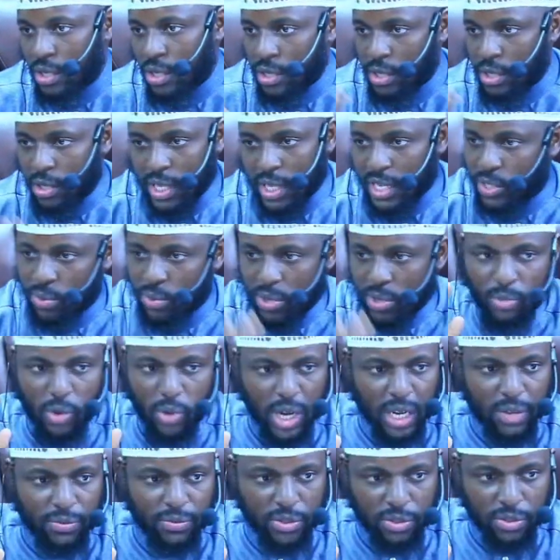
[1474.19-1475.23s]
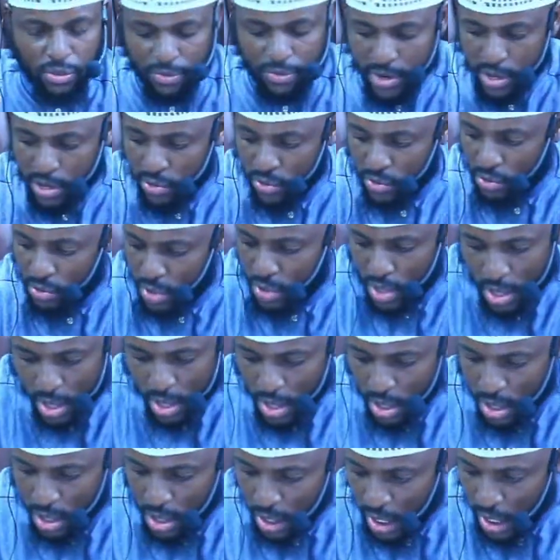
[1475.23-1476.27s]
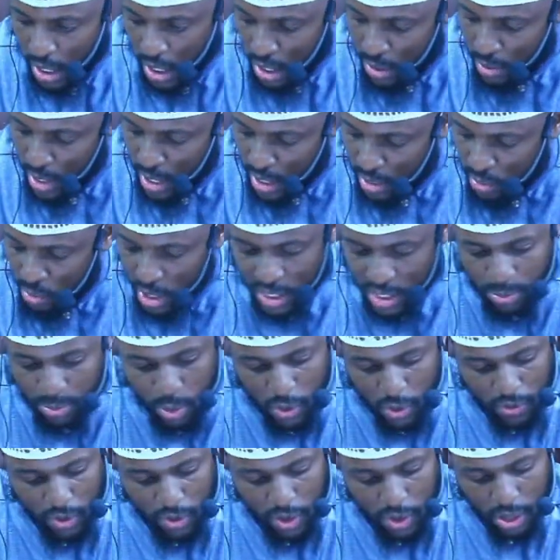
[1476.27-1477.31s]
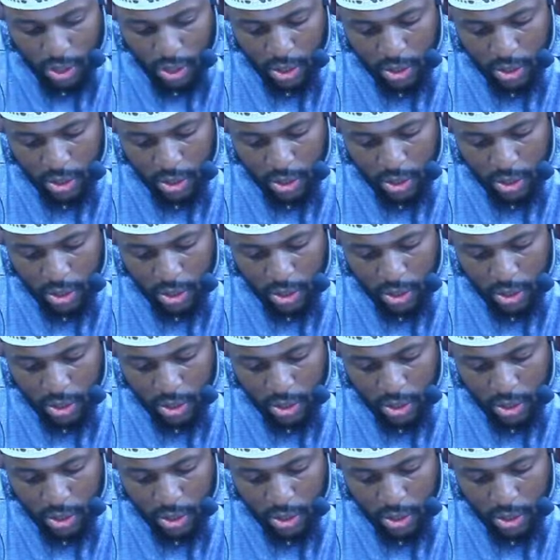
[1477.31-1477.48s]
That's what the muallif is referring to. Okay, ikhwani, then let's move on.